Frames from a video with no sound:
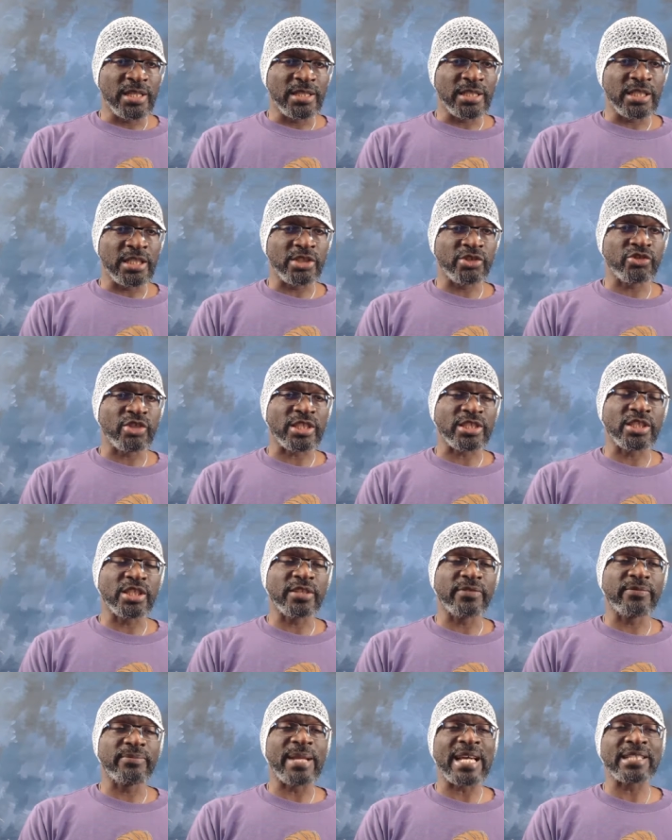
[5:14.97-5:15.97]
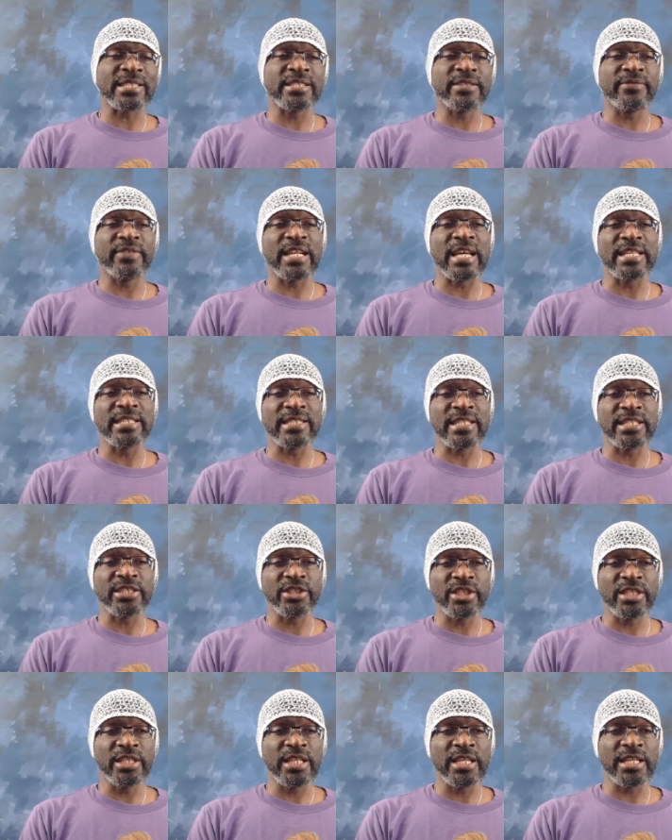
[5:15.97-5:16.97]
The Destruction of Black
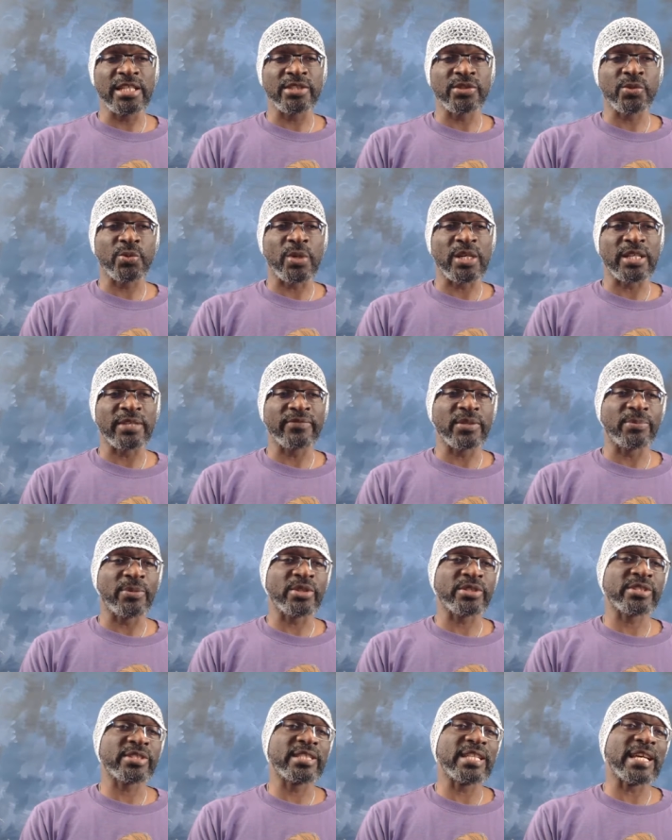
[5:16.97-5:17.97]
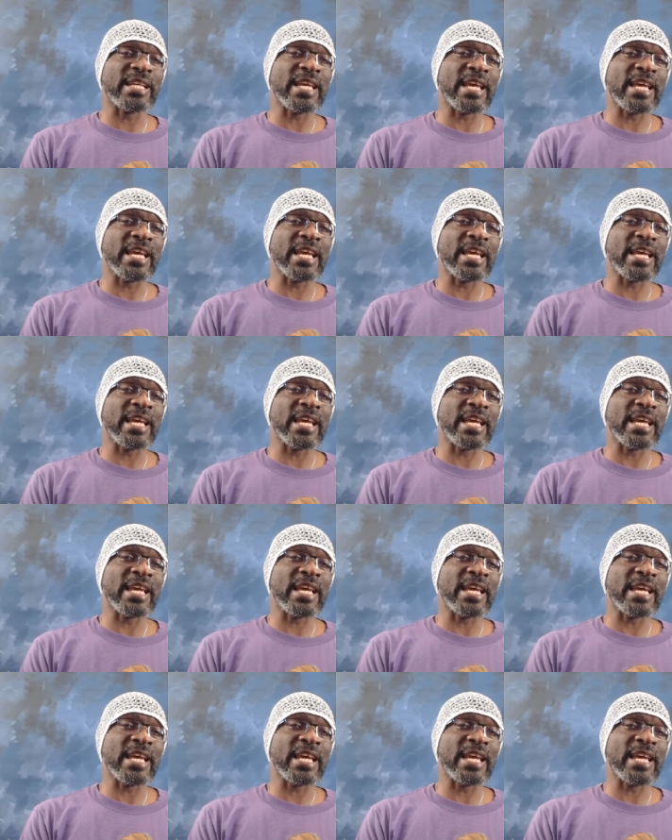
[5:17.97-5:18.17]
Civilization is one of the books that